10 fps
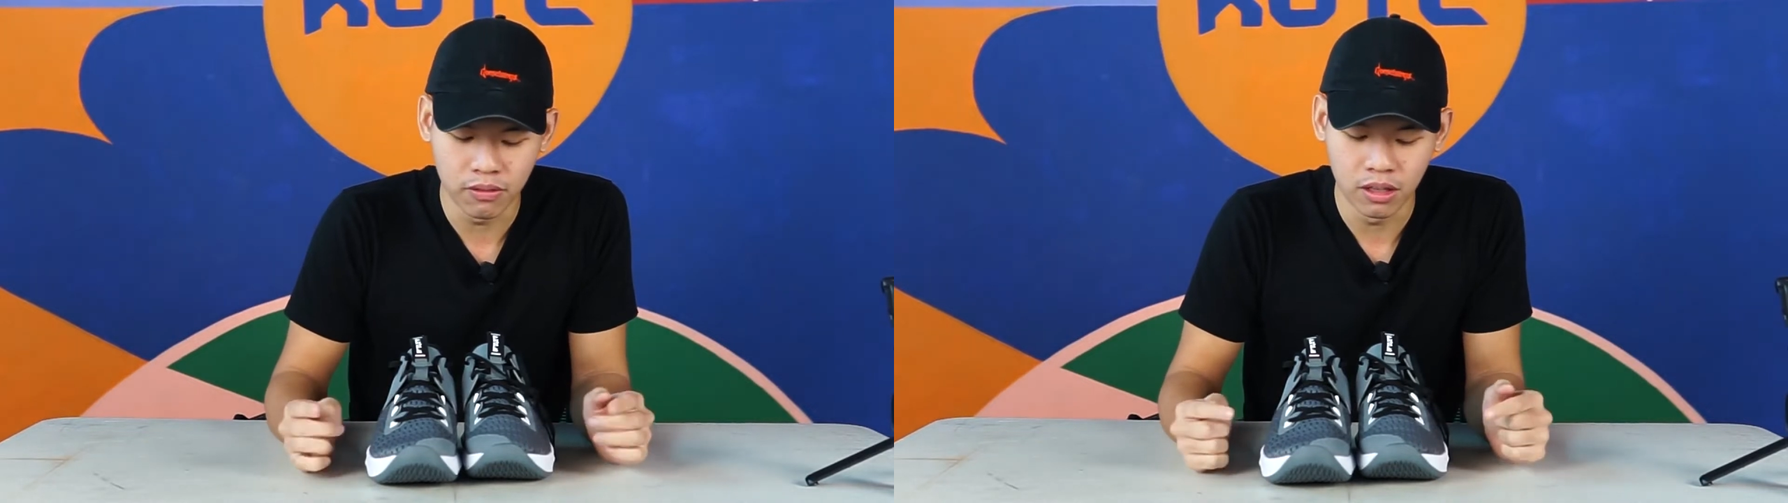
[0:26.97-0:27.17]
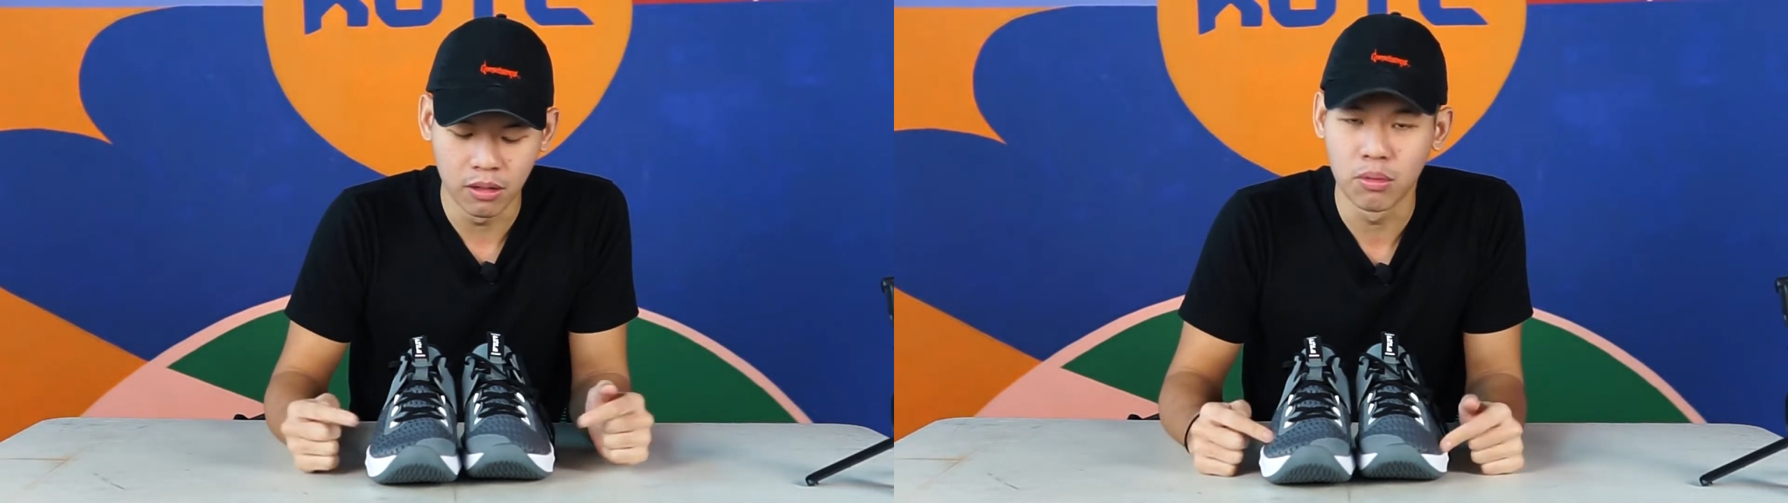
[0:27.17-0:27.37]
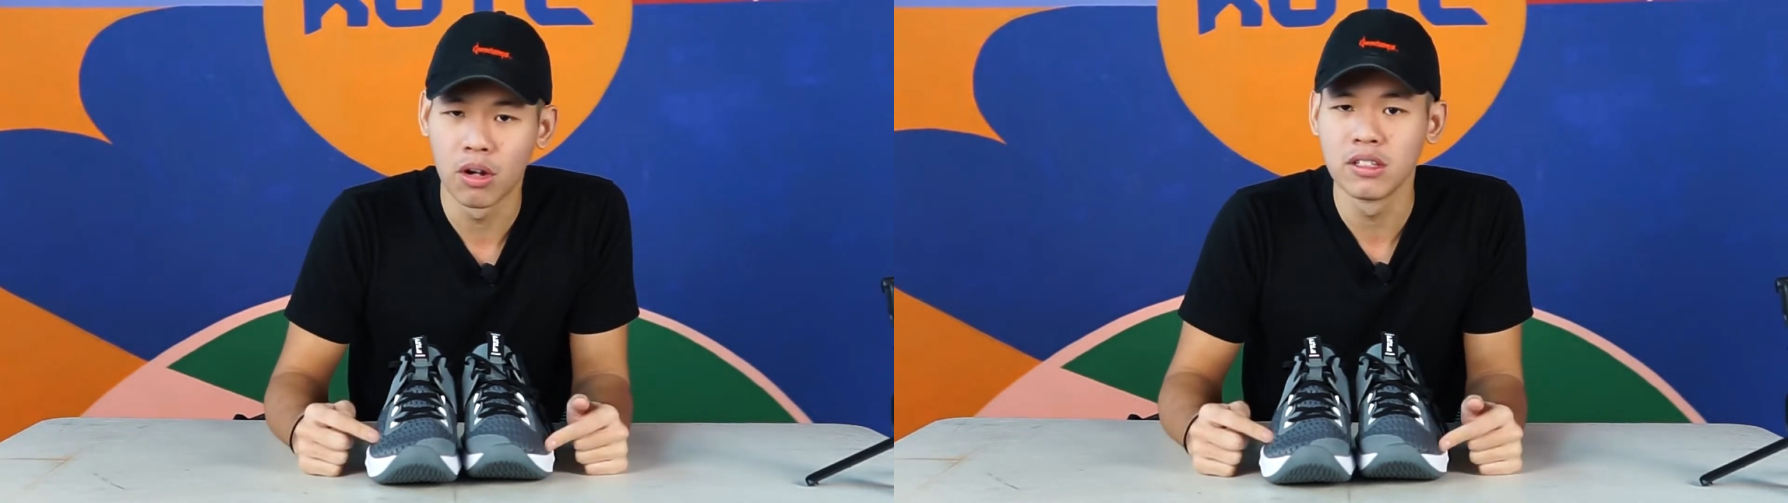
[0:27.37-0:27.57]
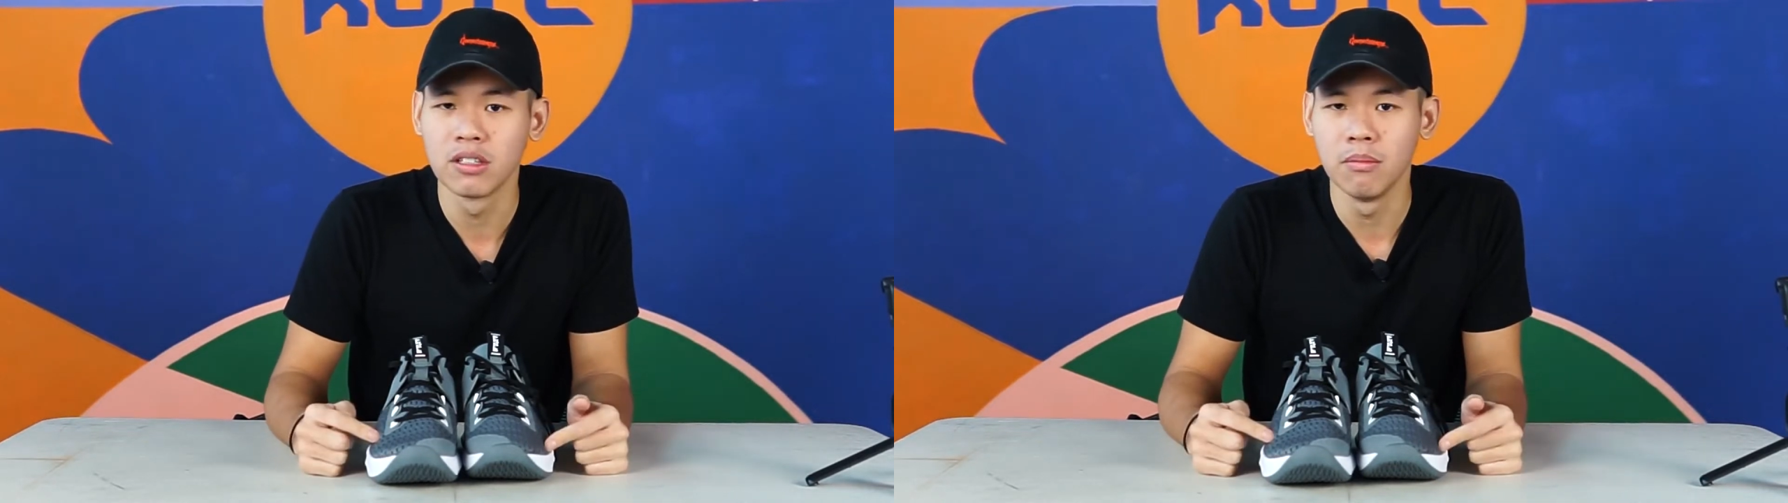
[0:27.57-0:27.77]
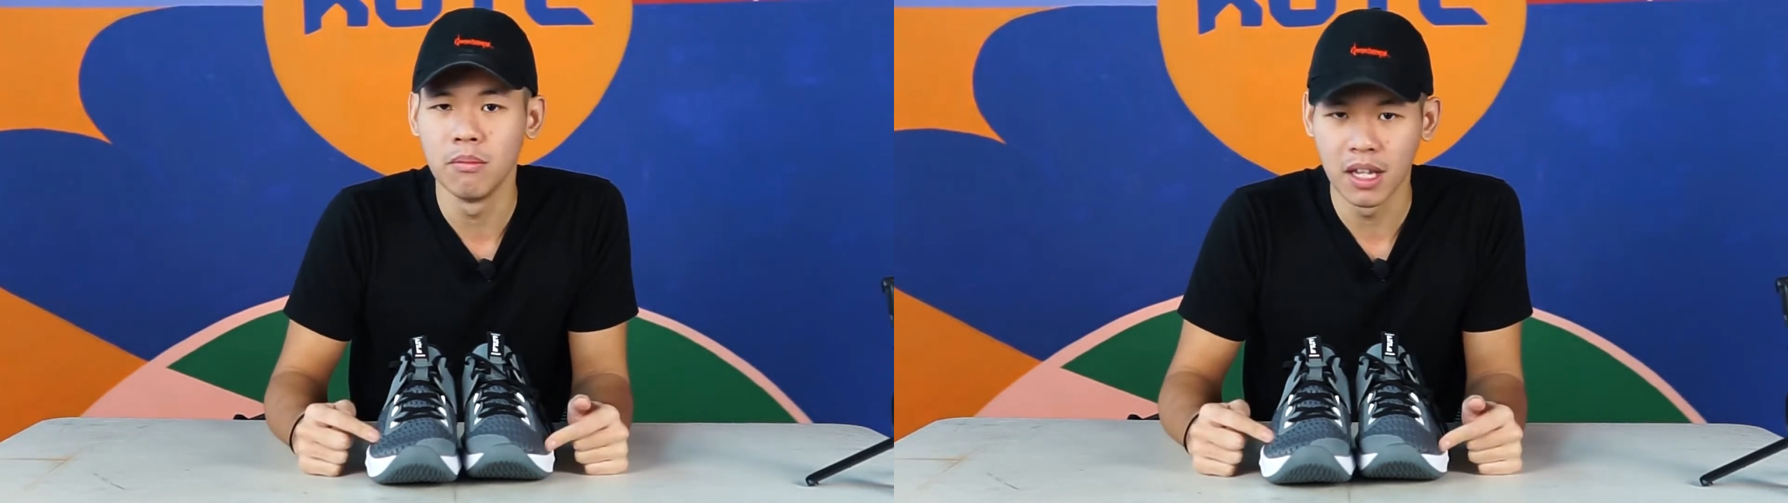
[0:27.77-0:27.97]
Lebron's
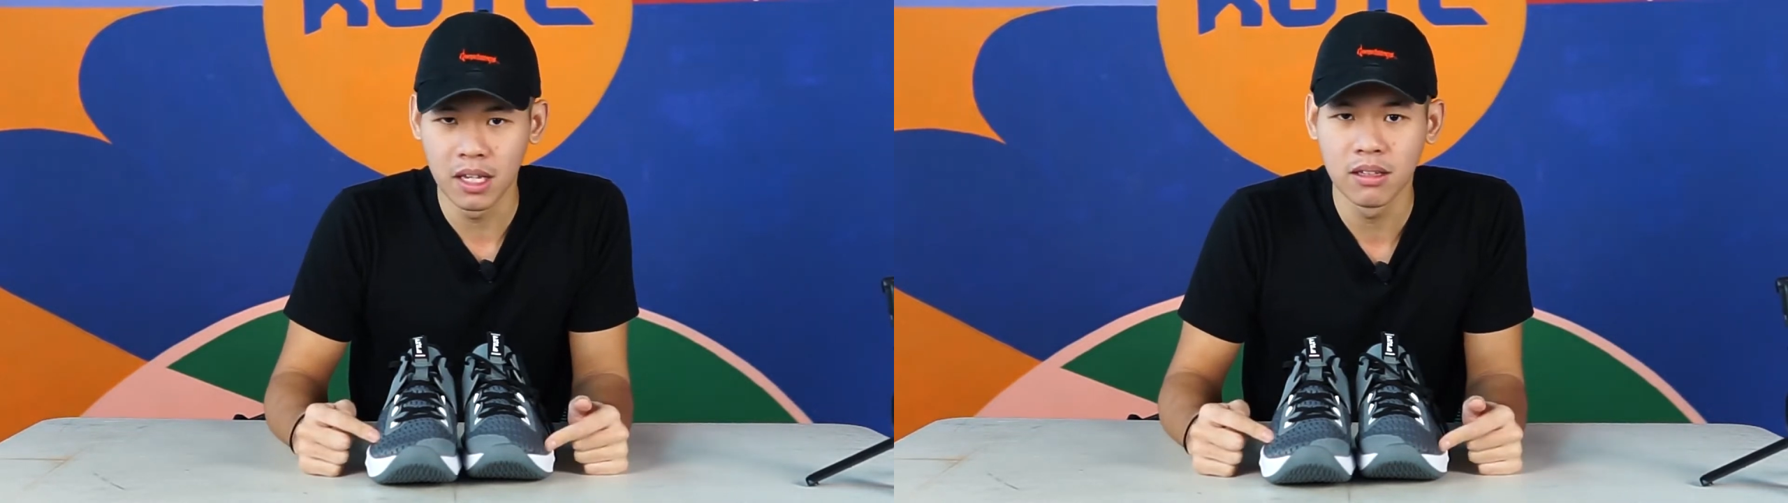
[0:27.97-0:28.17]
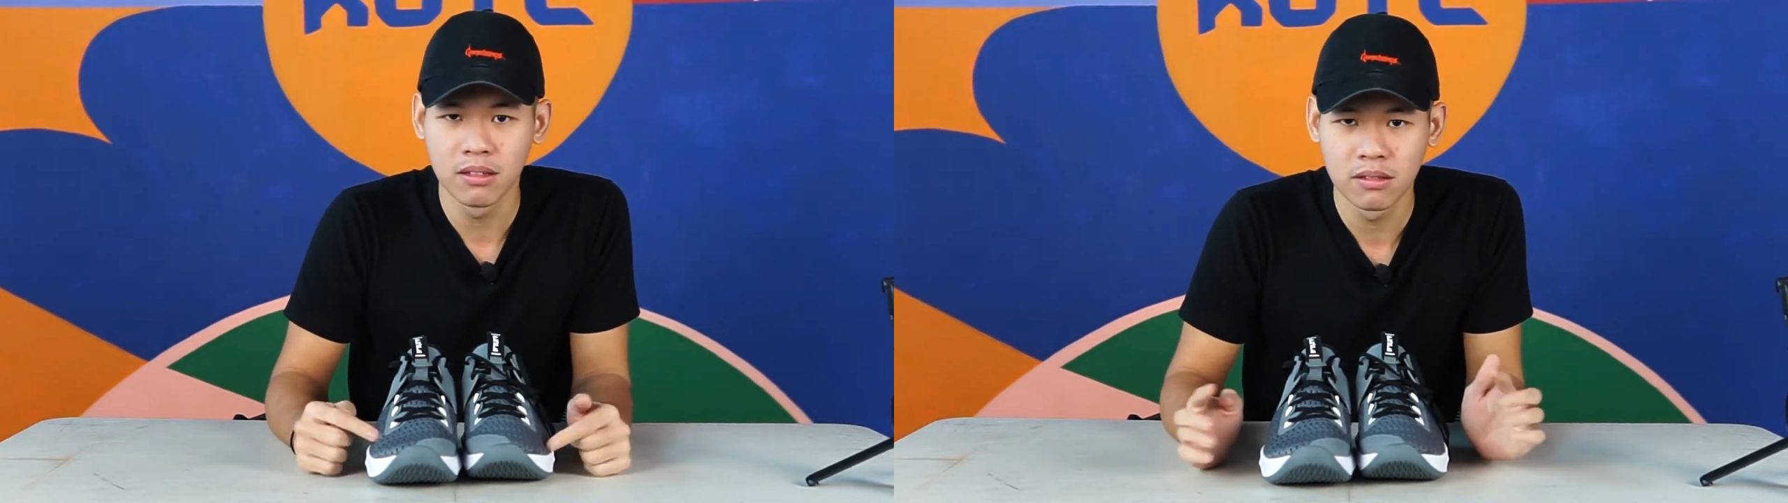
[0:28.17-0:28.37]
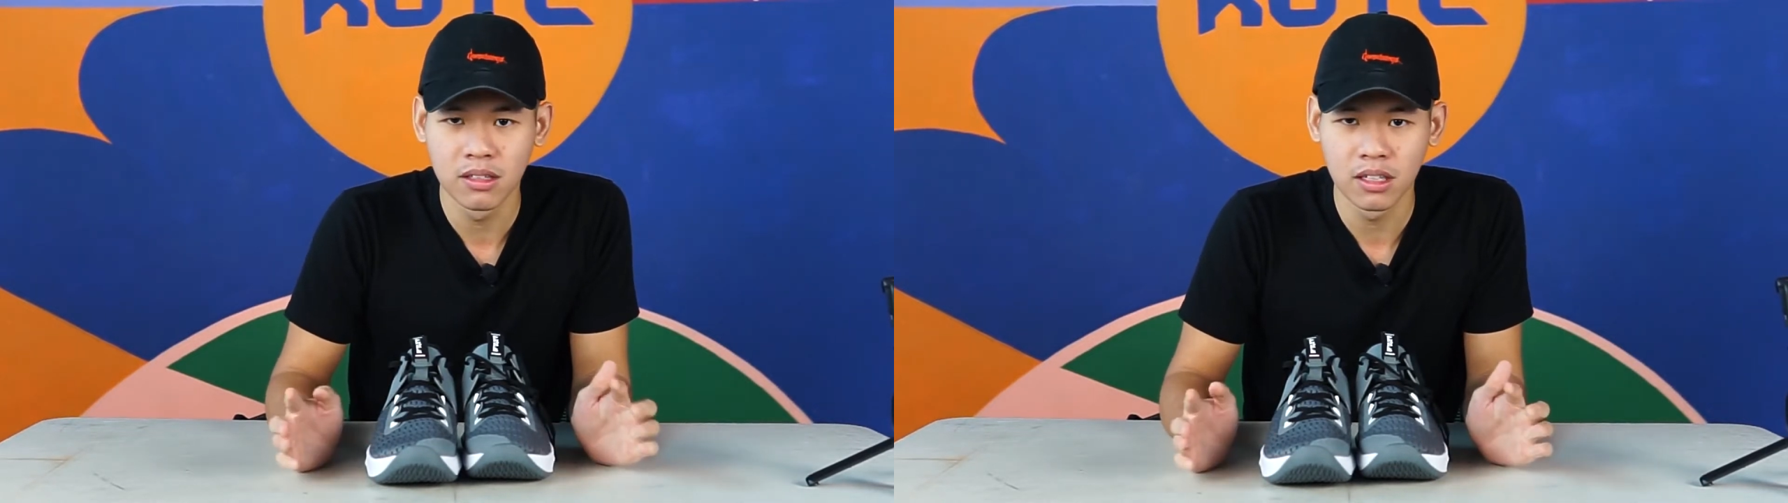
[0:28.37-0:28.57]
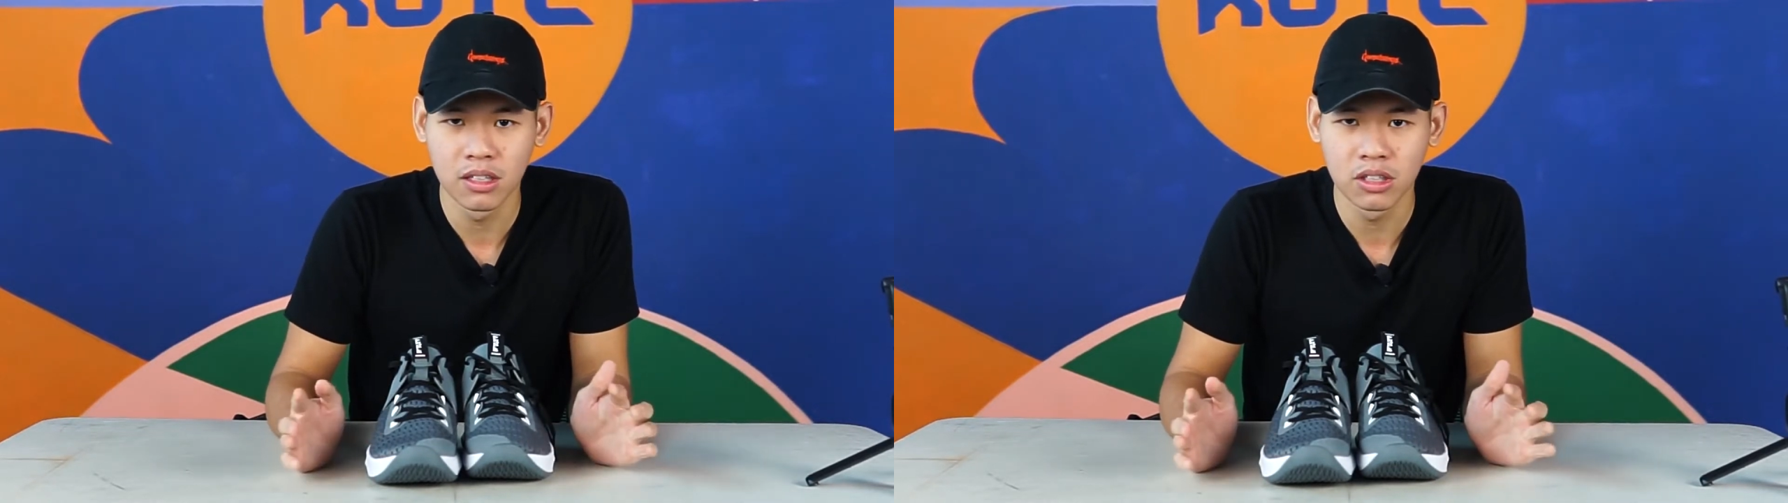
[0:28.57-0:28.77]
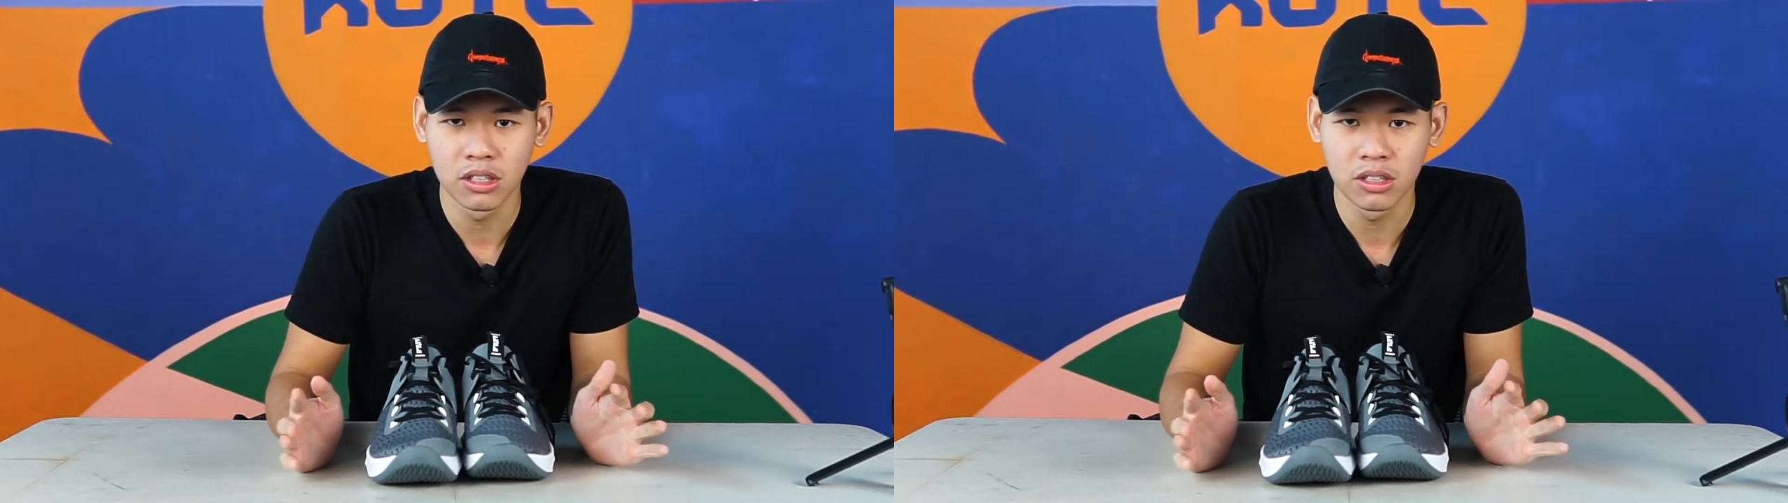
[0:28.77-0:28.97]
main
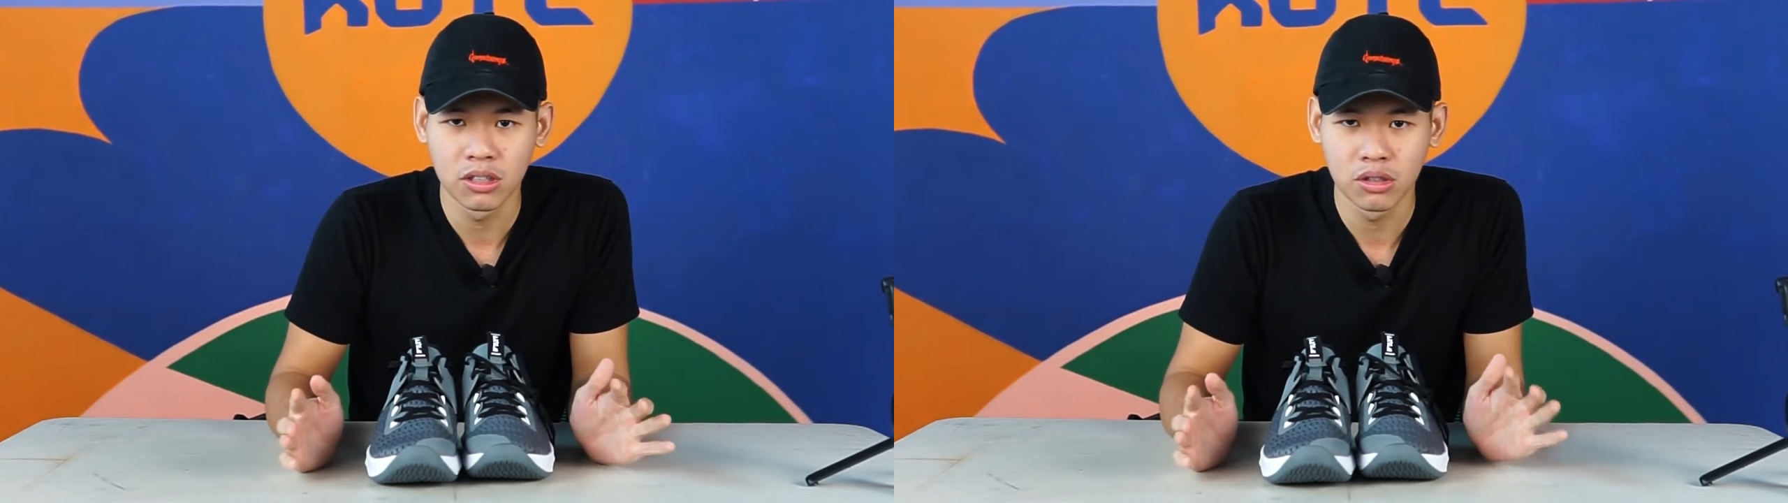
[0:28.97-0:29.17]
signature